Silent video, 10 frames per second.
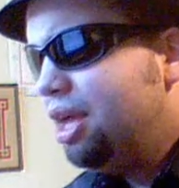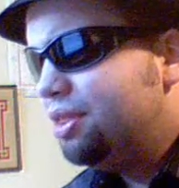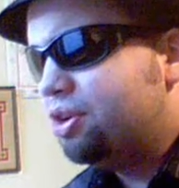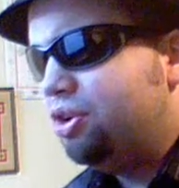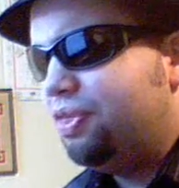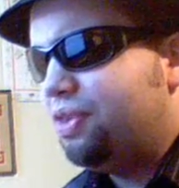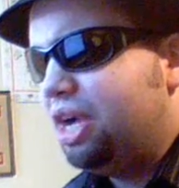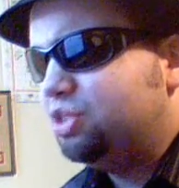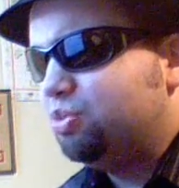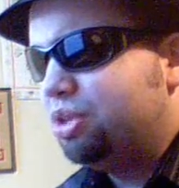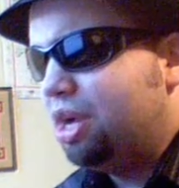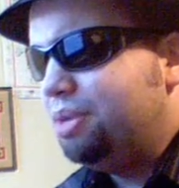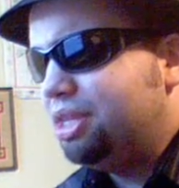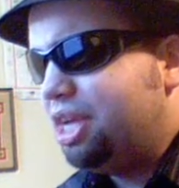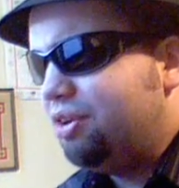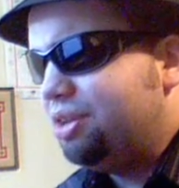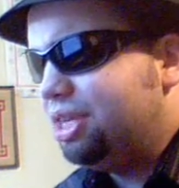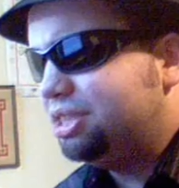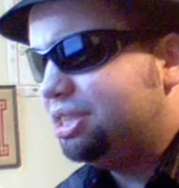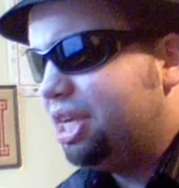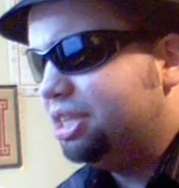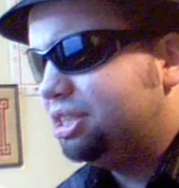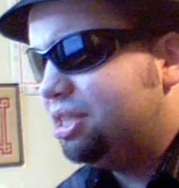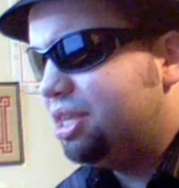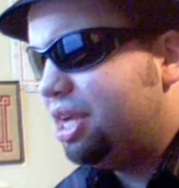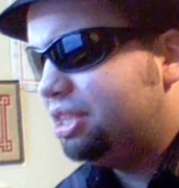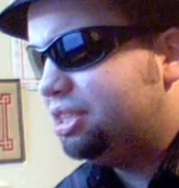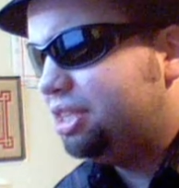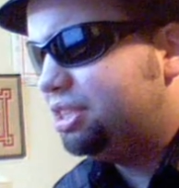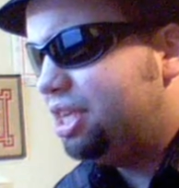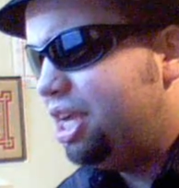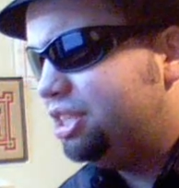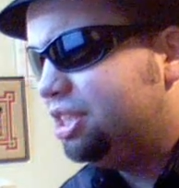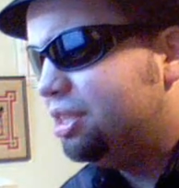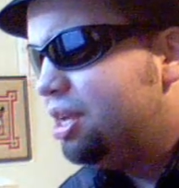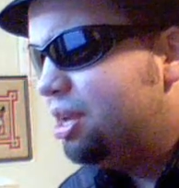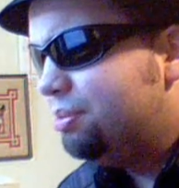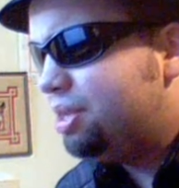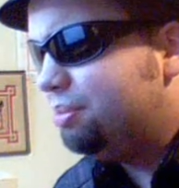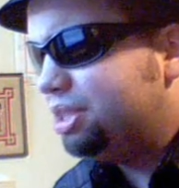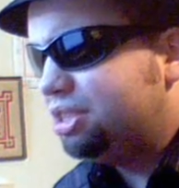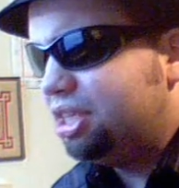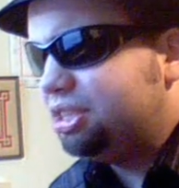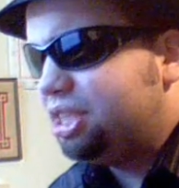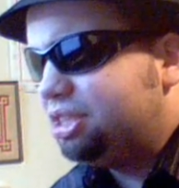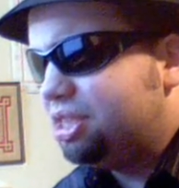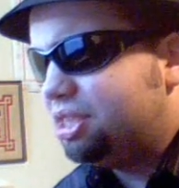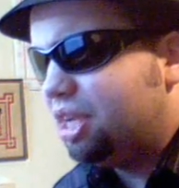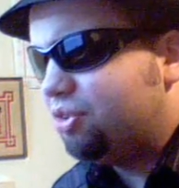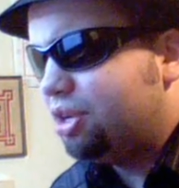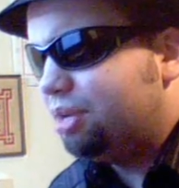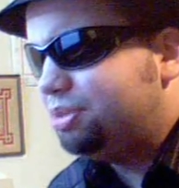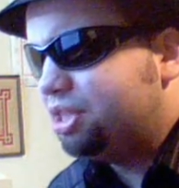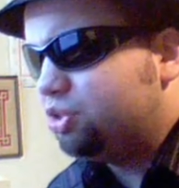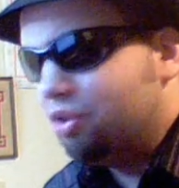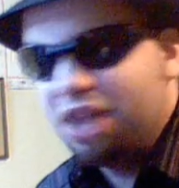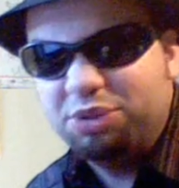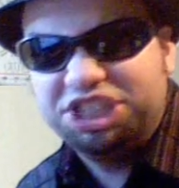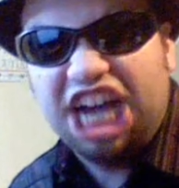The Kohathites will come and carry these things to the next destination, but they must not touch the sacred objects or they will